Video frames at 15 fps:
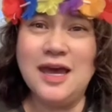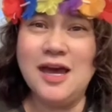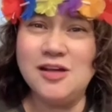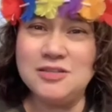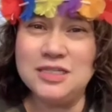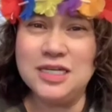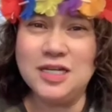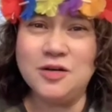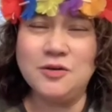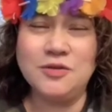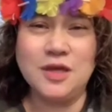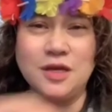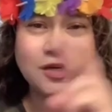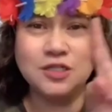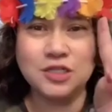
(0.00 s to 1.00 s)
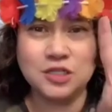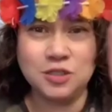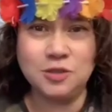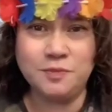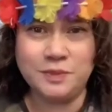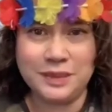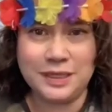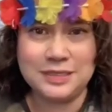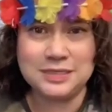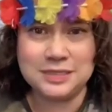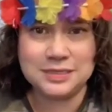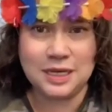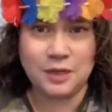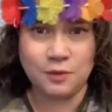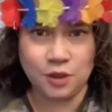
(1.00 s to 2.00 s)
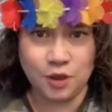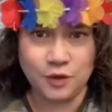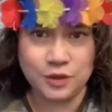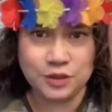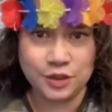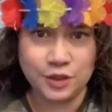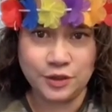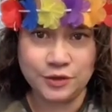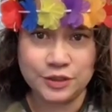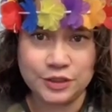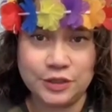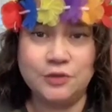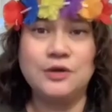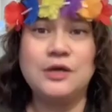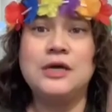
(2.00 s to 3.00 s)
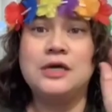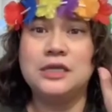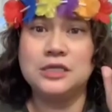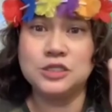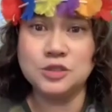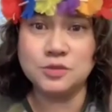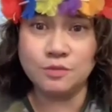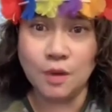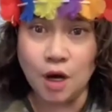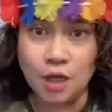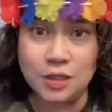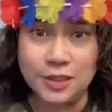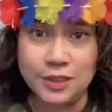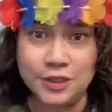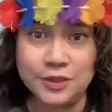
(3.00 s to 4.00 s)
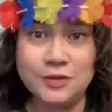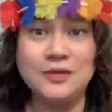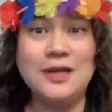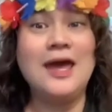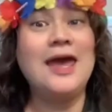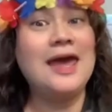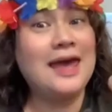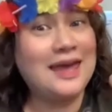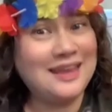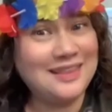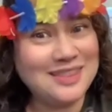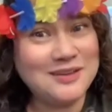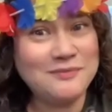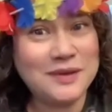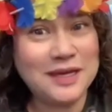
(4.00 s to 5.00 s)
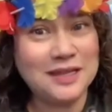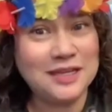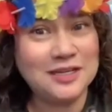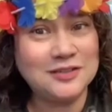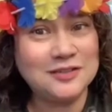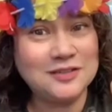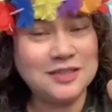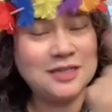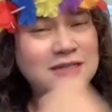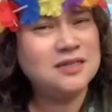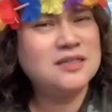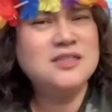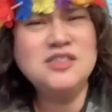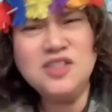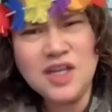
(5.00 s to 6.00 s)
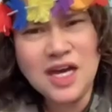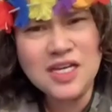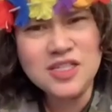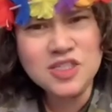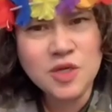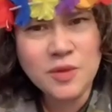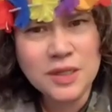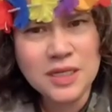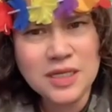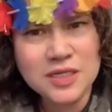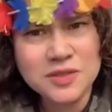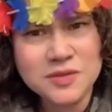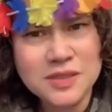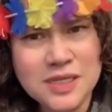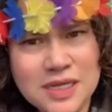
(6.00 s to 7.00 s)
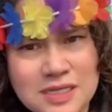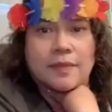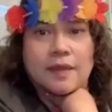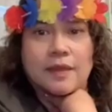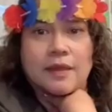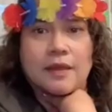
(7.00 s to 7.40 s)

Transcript: El Nido, there are two places that we're going to go to the small lagoon and the big lagoon. Do you guys know what a lagoon is?